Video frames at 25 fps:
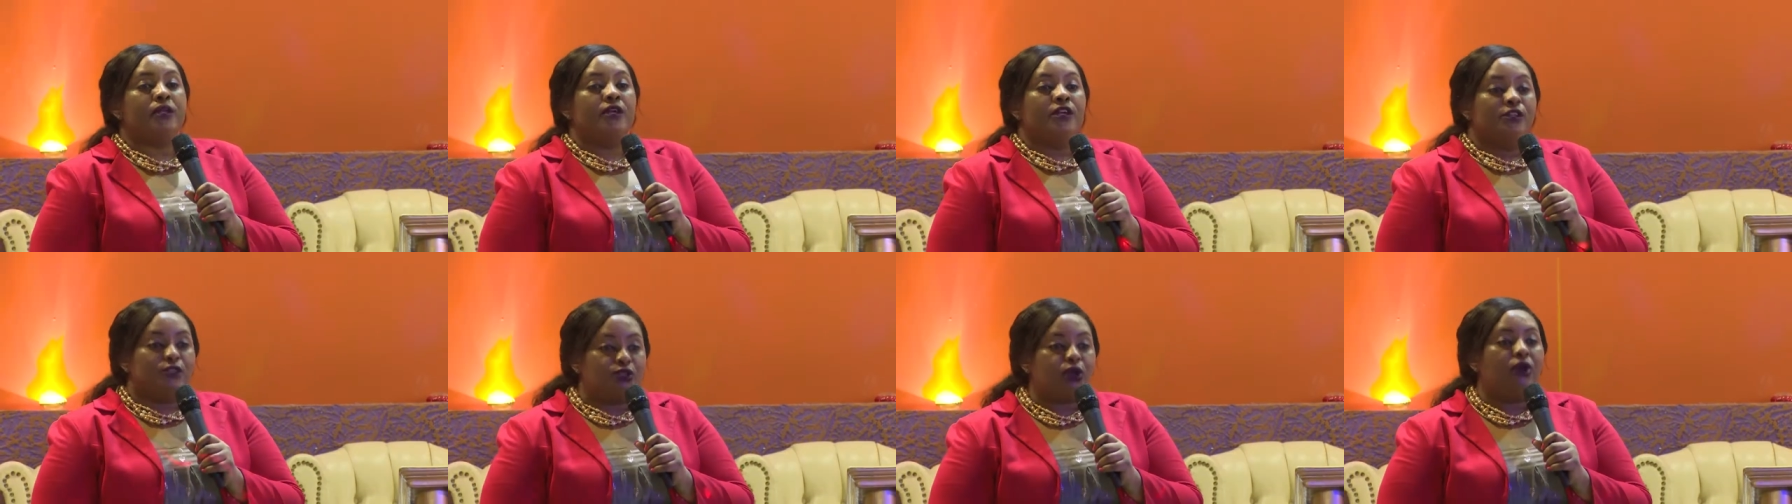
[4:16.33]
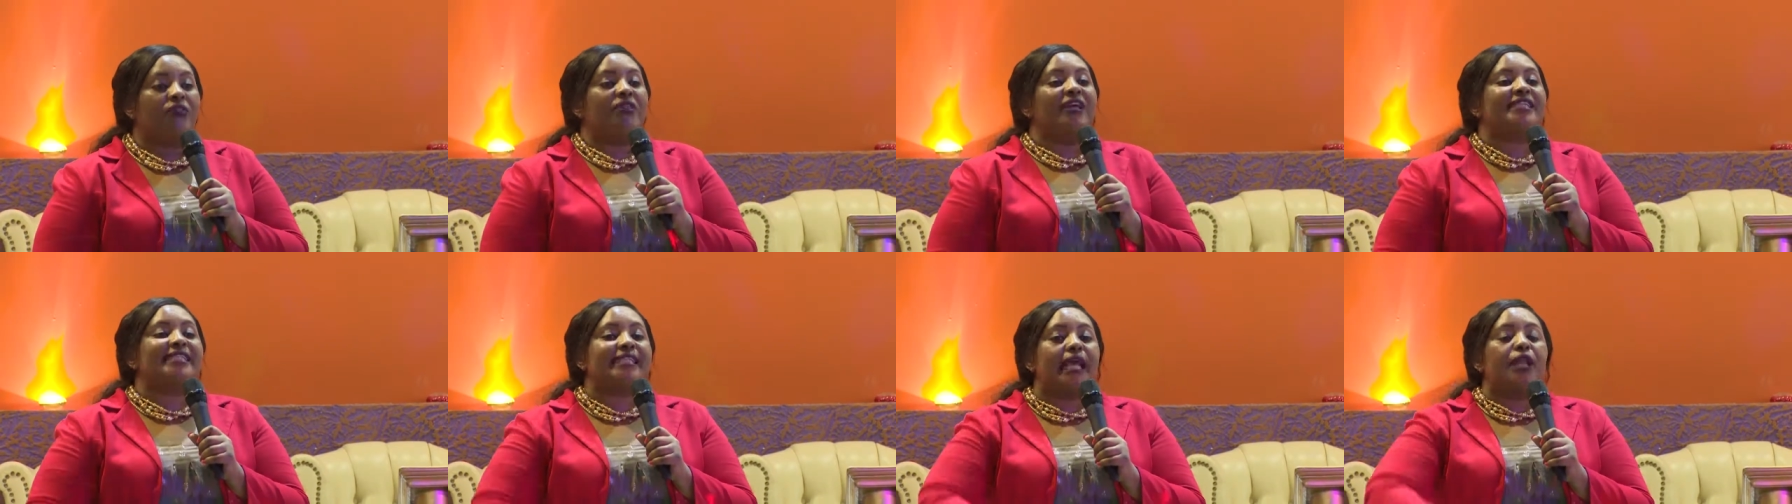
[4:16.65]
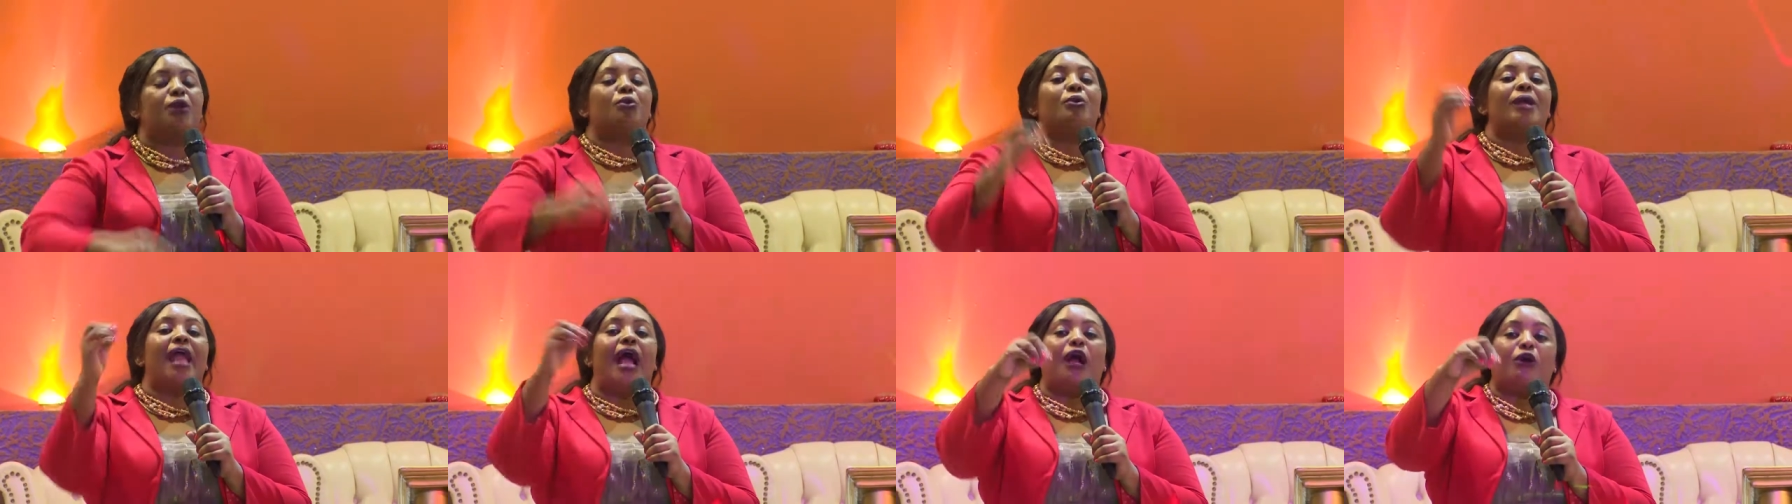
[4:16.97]
So they said,
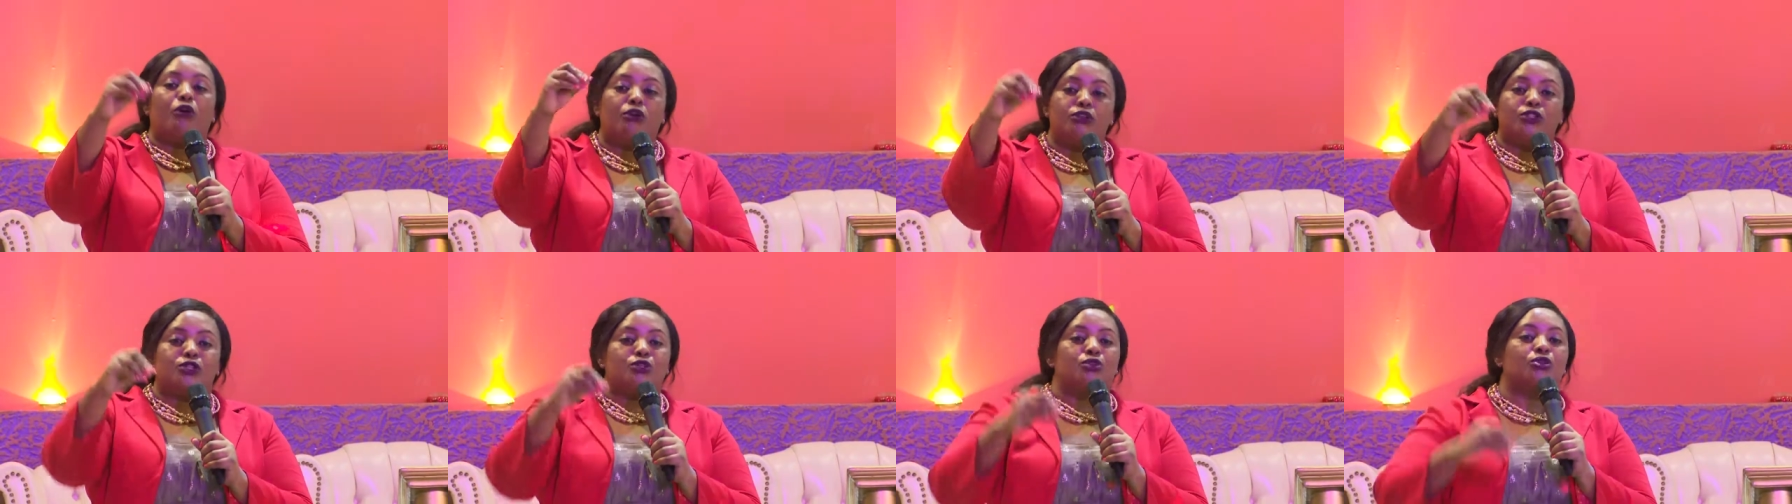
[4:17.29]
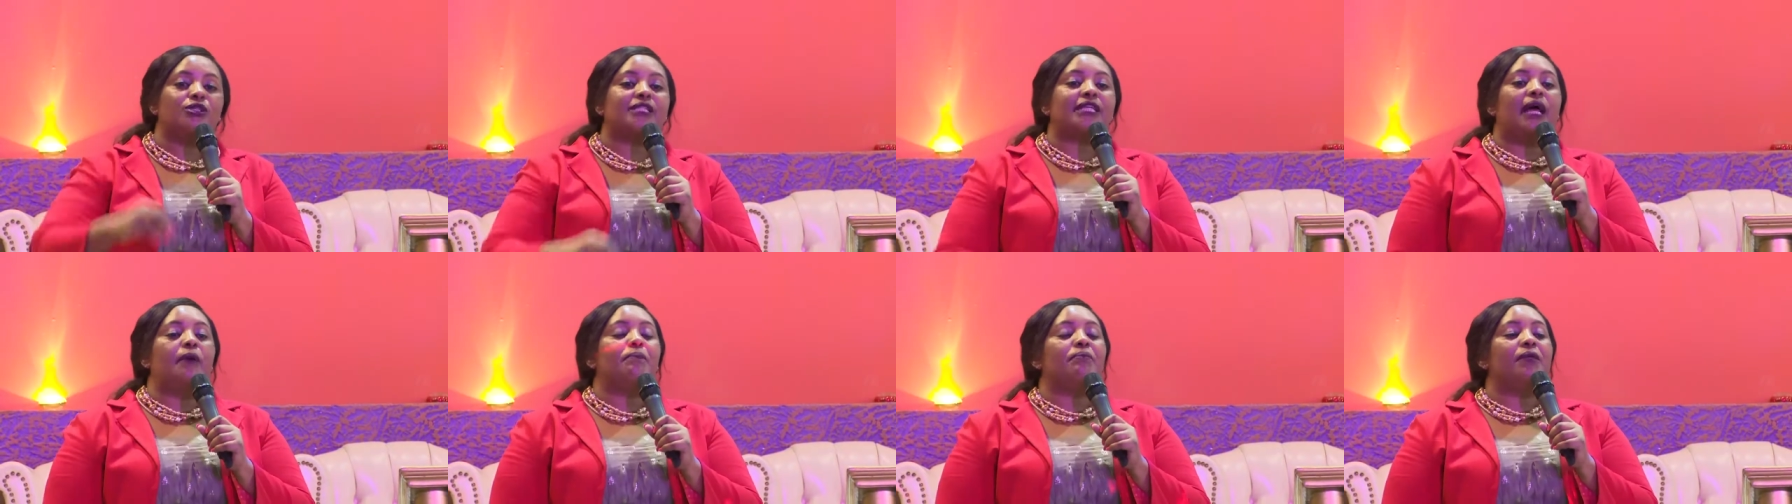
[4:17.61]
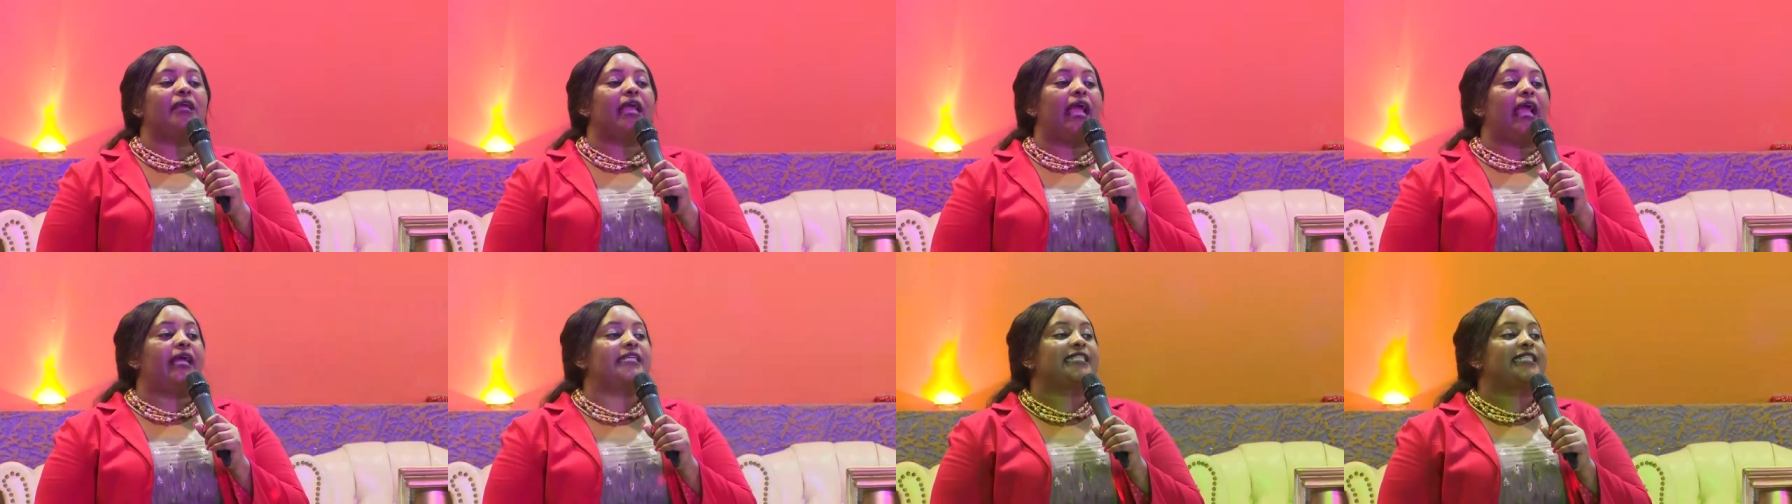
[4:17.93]
we are going to do
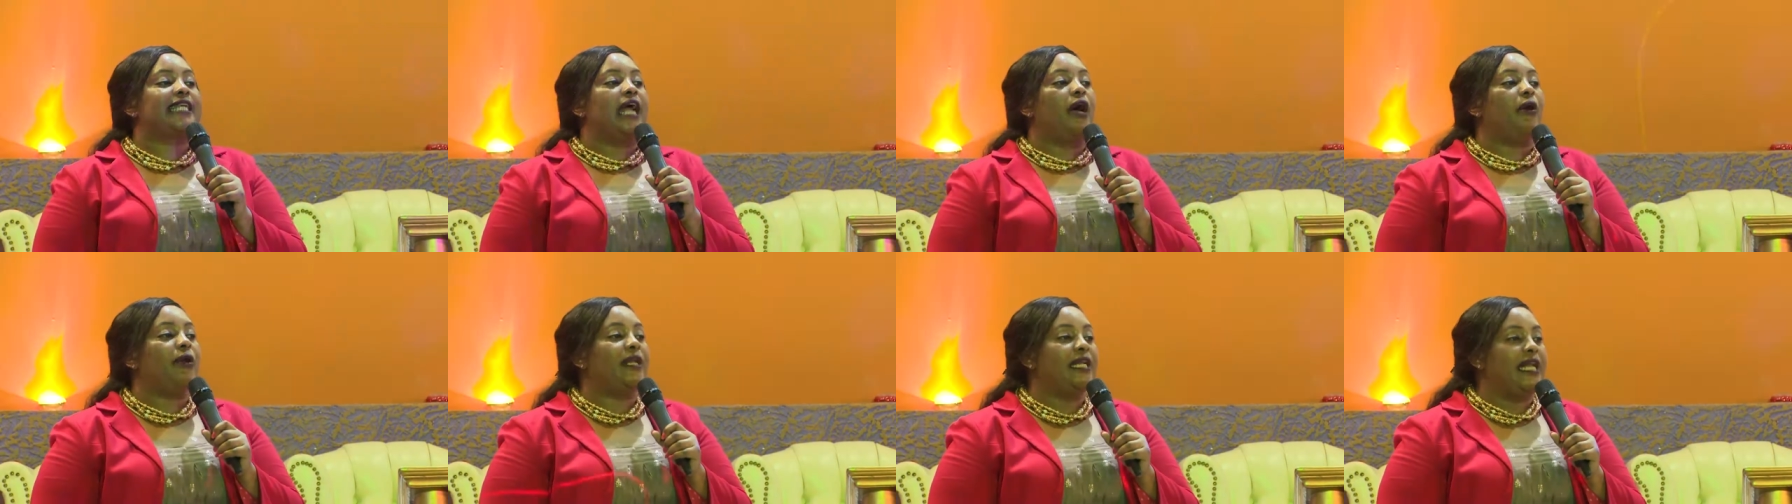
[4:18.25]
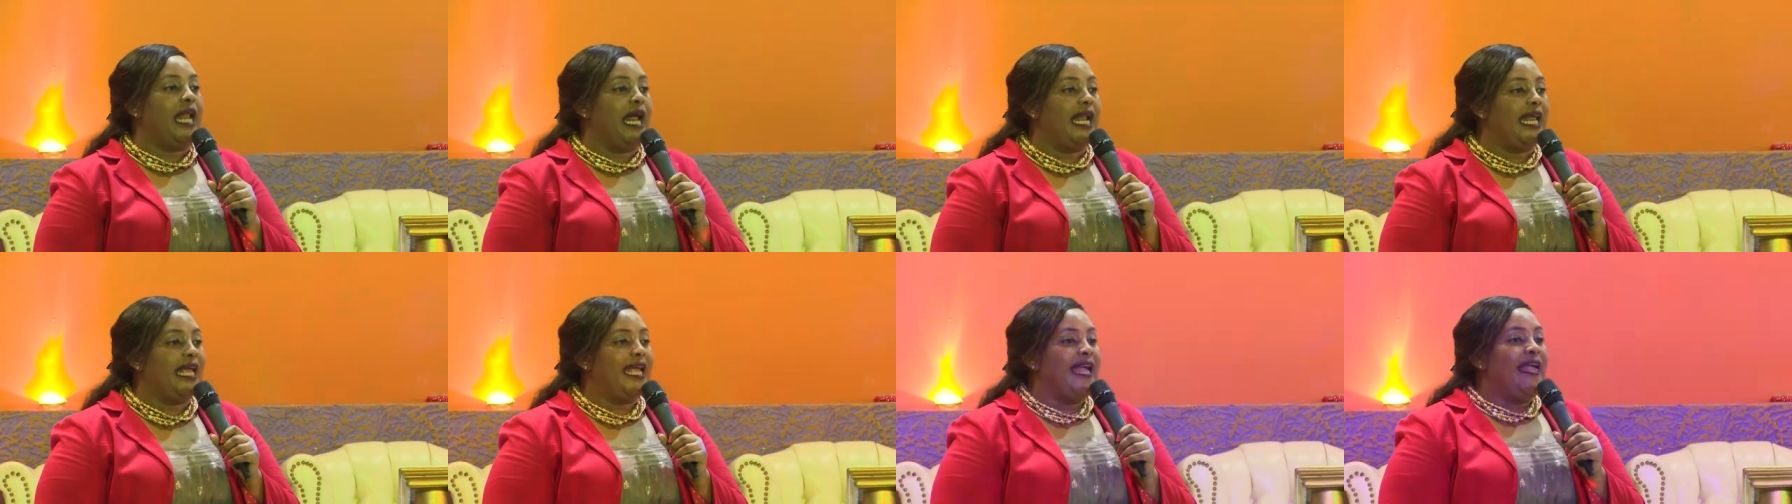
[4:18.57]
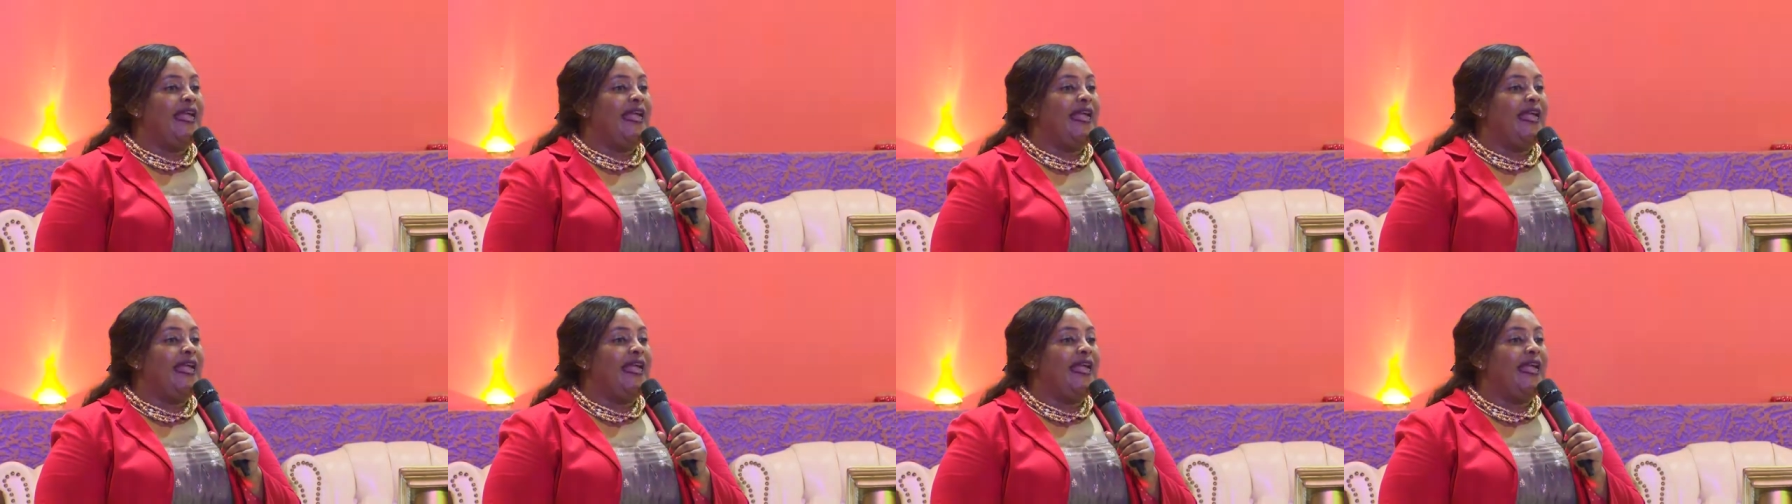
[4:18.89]
something extraordinary.